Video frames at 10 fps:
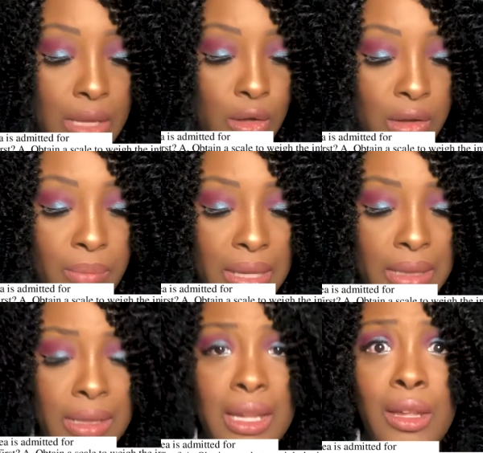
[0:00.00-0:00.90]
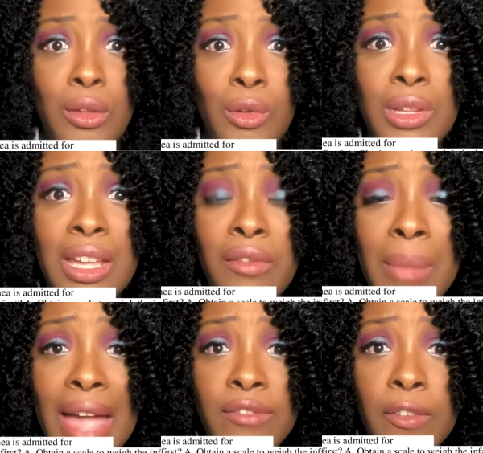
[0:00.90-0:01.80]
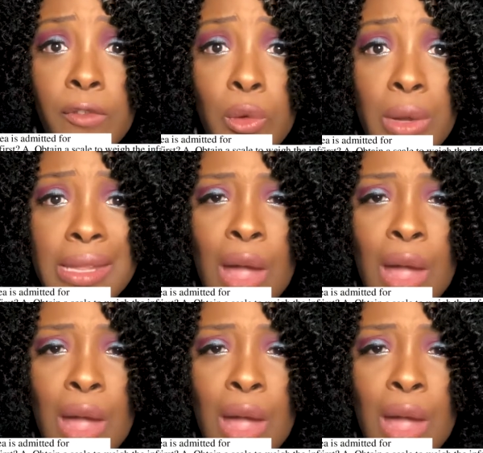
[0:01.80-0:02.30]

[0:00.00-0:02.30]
It's going to be C. You're going to give them IV fluids.